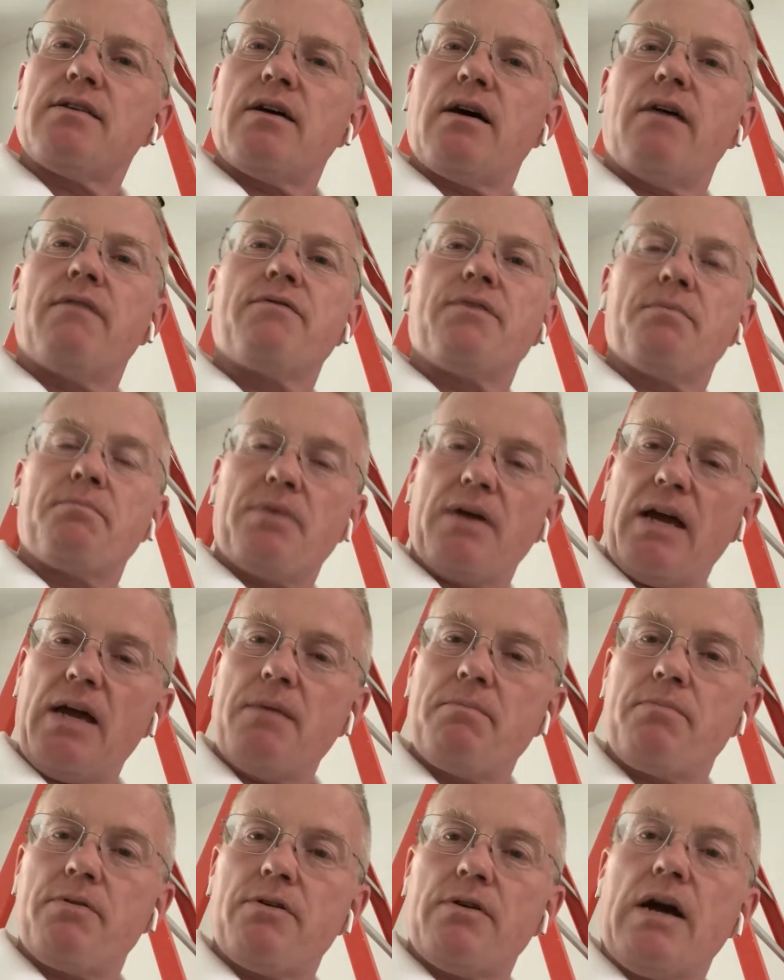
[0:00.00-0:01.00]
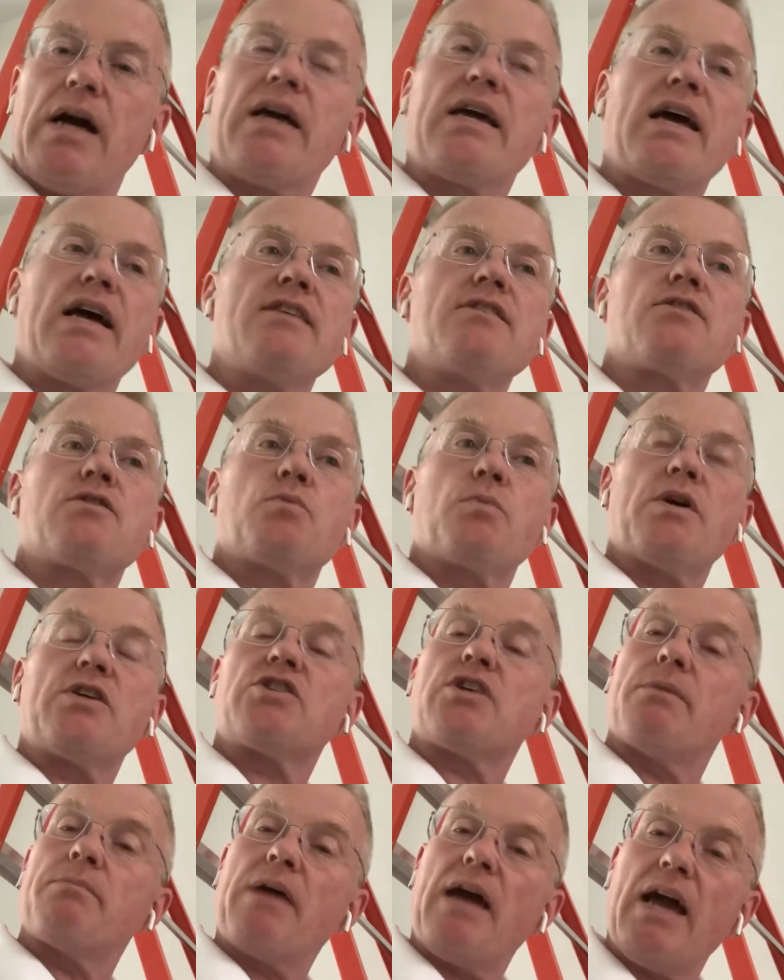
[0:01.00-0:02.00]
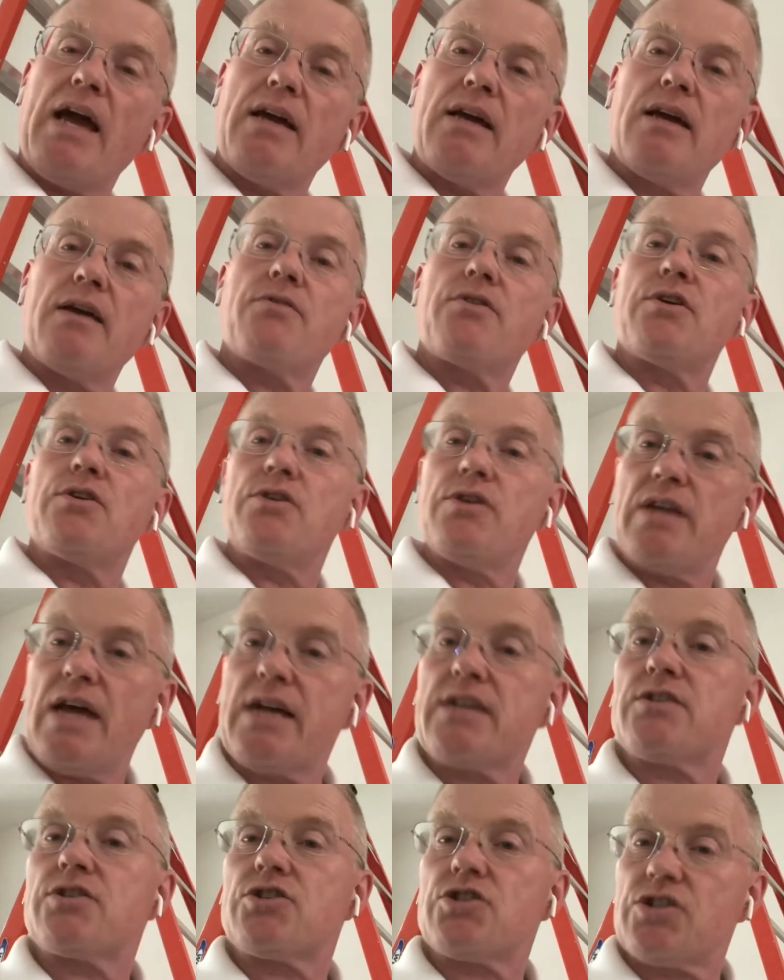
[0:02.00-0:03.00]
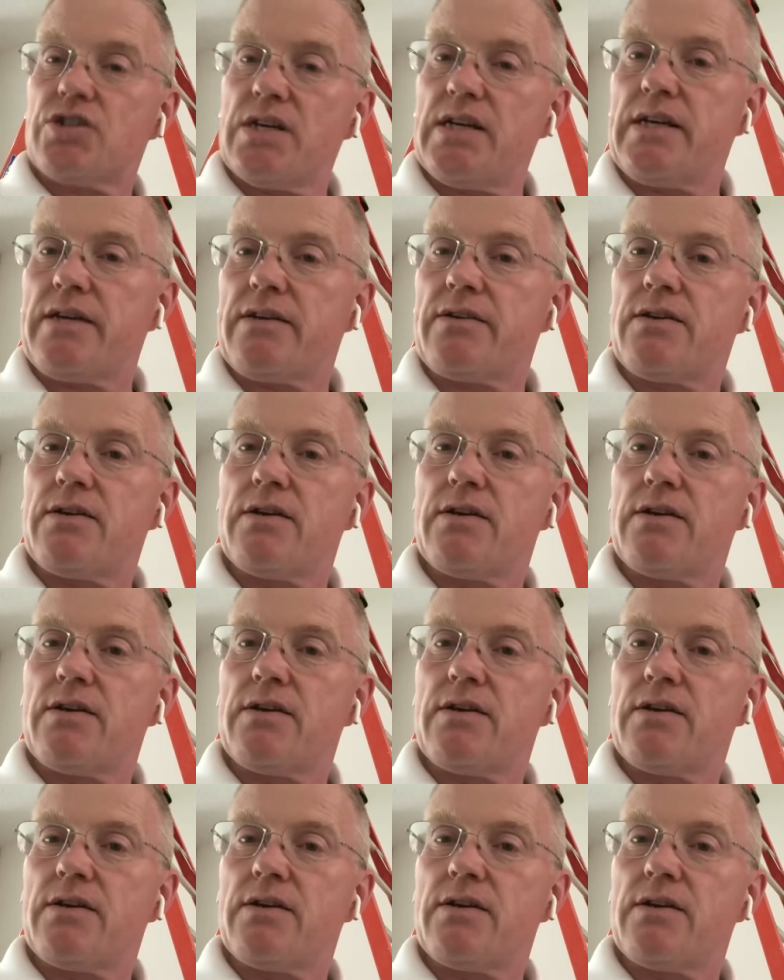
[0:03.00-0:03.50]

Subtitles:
of the paper against which I'm hanging the next sheet,